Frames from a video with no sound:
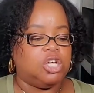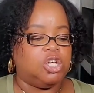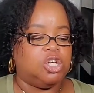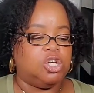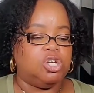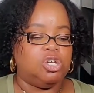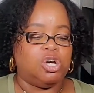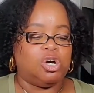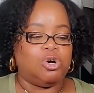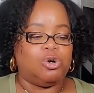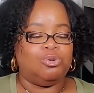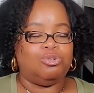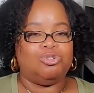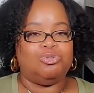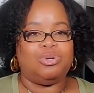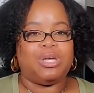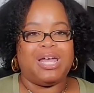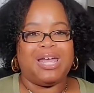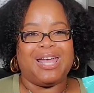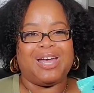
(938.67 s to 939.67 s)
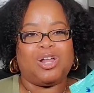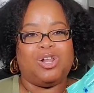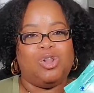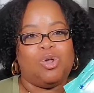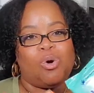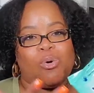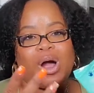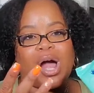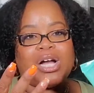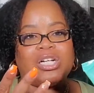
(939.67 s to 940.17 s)
You know, you can't
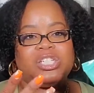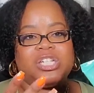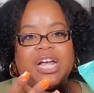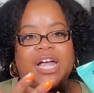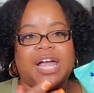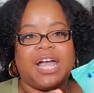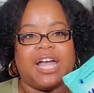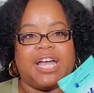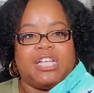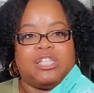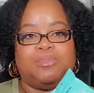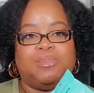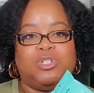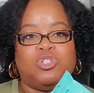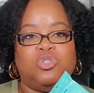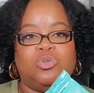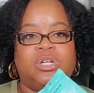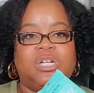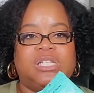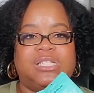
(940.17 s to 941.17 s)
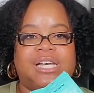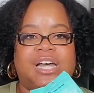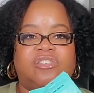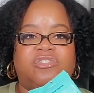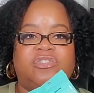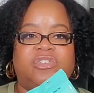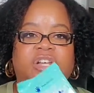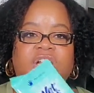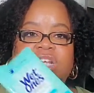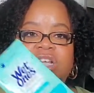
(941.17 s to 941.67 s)
Clorox your hands, but you can
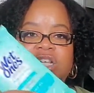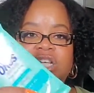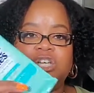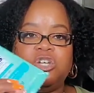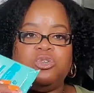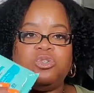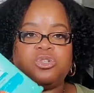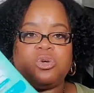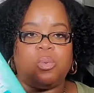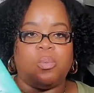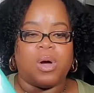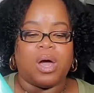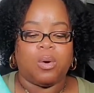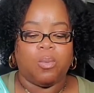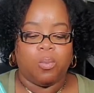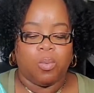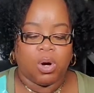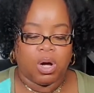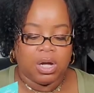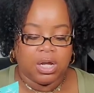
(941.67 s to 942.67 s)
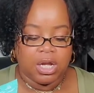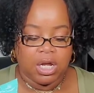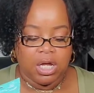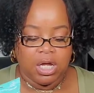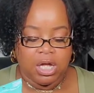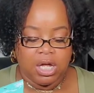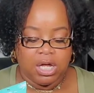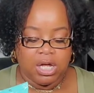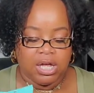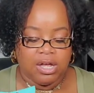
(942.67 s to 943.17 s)
definitely use a wet one
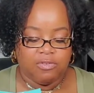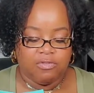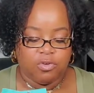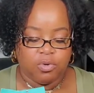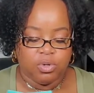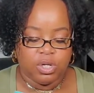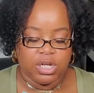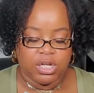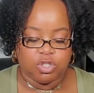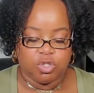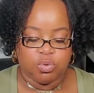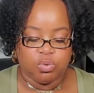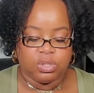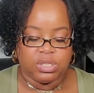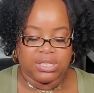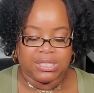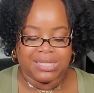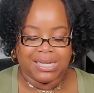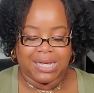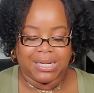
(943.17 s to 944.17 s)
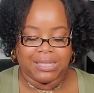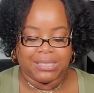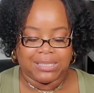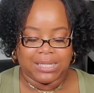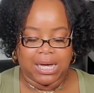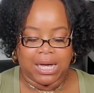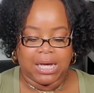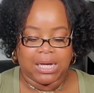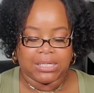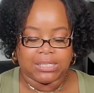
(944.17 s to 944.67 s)
if you need to
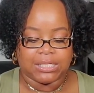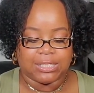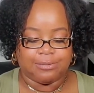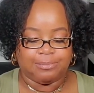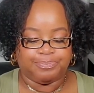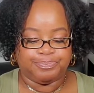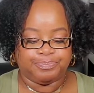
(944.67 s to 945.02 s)
sanitize.